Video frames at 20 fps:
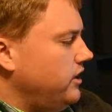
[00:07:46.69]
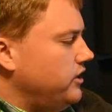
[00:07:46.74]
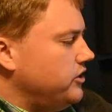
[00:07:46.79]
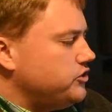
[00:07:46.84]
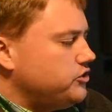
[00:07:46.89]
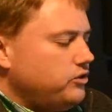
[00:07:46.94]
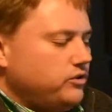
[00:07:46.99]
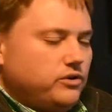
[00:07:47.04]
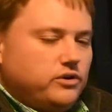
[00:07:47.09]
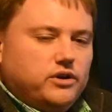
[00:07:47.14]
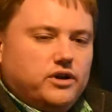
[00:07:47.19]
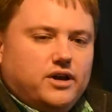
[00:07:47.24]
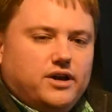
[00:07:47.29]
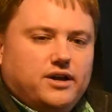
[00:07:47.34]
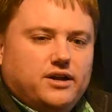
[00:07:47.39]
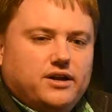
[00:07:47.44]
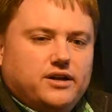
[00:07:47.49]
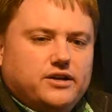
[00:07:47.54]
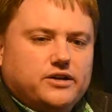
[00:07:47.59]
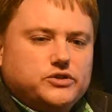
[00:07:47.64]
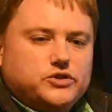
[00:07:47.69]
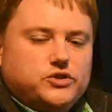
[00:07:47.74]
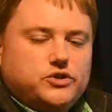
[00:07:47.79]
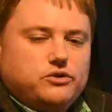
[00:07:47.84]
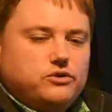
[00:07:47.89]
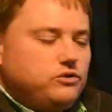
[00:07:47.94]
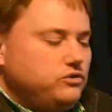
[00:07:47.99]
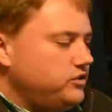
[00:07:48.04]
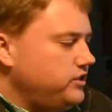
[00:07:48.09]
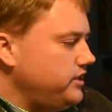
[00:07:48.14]
So that I
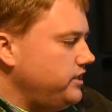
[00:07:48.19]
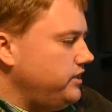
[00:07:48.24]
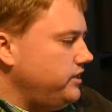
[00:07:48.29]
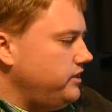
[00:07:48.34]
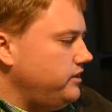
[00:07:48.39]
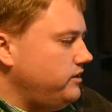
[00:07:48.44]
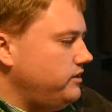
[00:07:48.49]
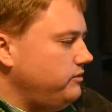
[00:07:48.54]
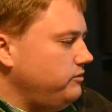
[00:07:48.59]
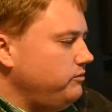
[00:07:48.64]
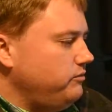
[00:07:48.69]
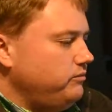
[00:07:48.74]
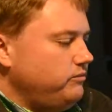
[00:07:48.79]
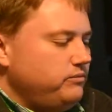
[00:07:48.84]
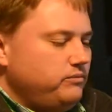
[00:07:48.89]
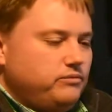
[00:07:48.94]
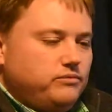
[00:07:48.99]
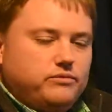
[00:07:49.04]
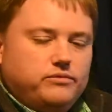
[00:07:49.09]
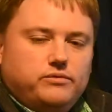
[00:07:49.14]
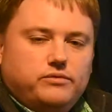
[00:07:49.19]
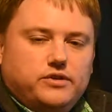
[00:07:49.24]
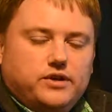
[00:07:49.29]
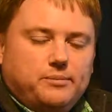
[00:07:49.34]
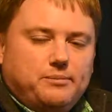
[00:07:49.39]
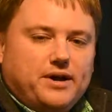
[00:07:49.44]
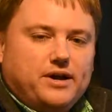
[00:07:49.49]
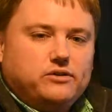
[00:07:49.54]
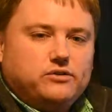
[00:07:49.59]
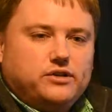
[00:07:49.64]
considered the
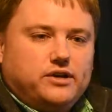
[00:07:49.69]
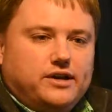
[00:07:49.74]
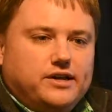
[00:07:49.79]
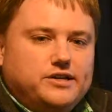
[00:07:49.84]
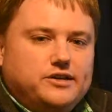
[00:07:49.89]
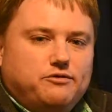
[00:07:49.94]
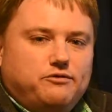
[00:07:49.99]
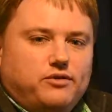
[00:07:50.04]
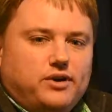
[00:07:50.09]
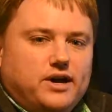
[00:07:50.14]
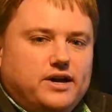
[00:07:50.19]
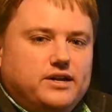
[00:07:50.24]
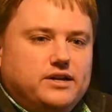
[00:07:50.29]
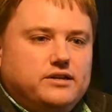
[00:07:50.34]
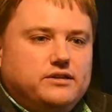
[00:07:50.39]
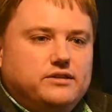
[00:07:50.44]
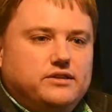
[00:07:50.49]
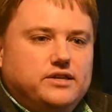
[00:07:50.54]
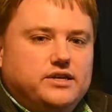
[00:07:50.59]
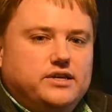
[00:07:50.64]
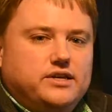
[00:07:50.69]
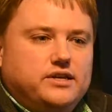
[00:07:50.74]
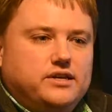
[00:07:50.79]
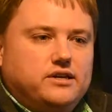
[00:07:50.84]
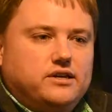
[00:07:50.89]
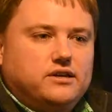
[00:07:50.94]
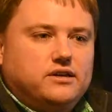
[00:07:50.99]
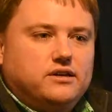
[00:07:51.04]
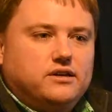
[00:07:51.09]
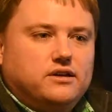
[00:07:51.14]
amount that I divided the